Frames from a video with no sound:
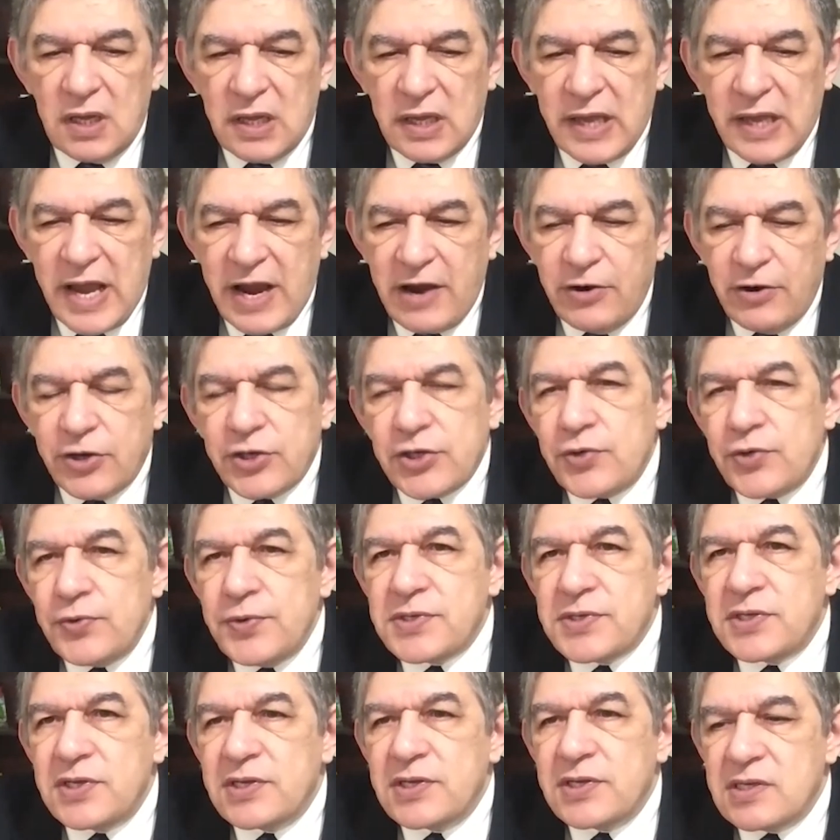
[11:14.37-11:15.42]

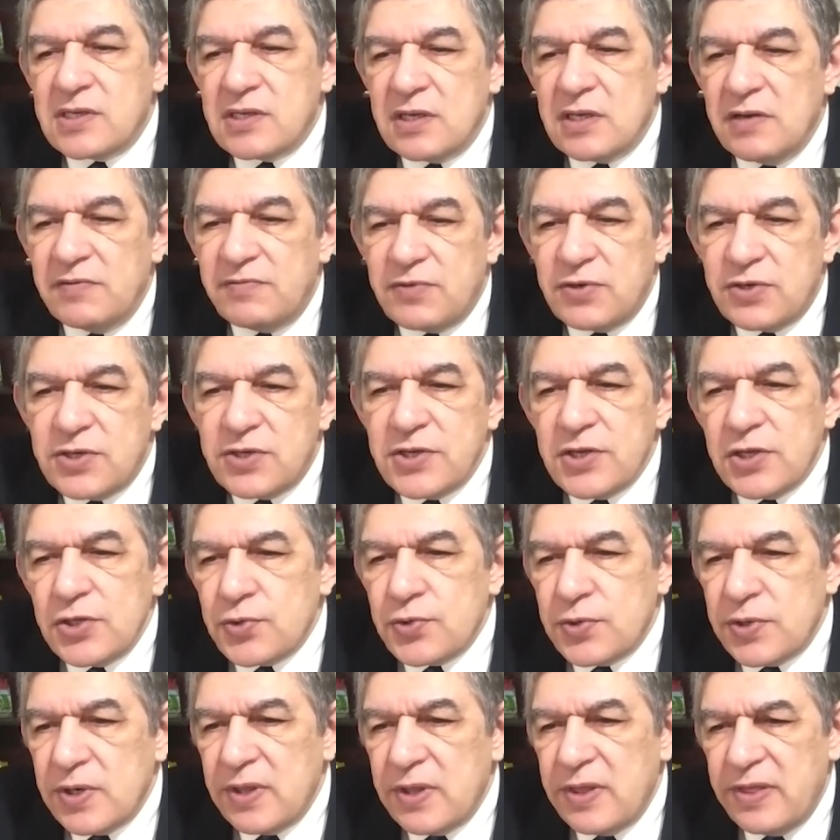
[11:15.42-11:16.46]
characteristics of
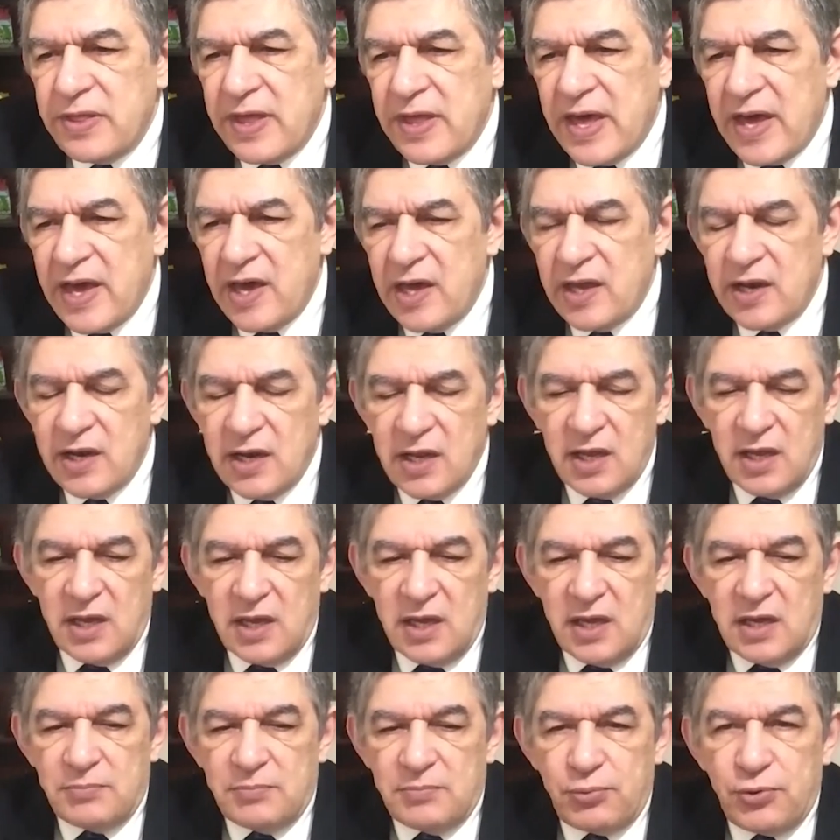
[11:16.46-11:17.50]
children that
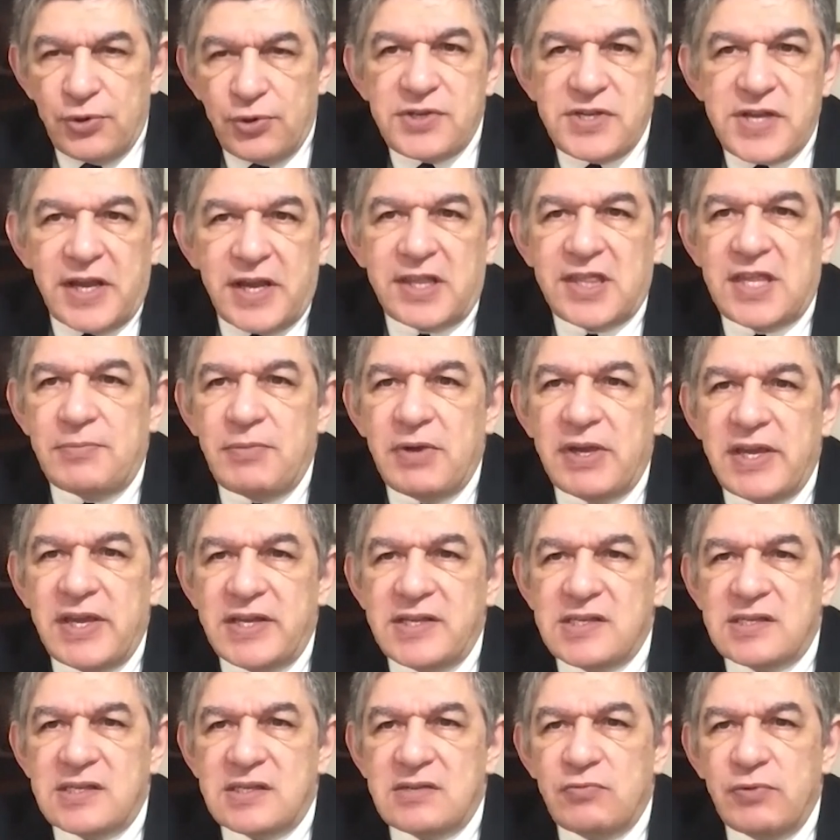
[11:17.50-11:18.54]
protect them
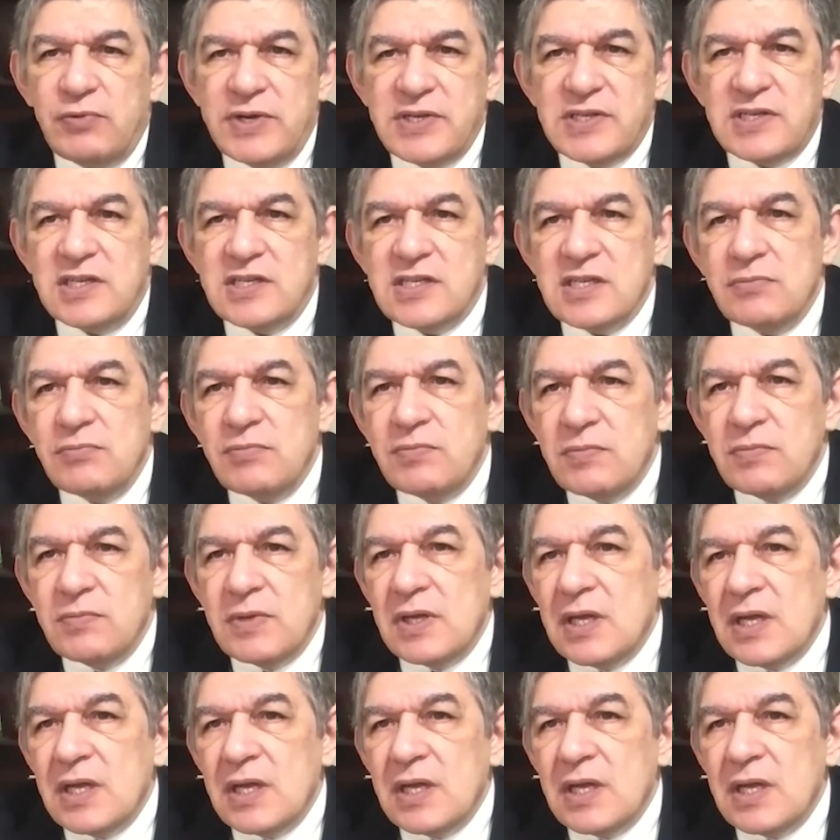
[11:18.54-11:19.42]
against racism?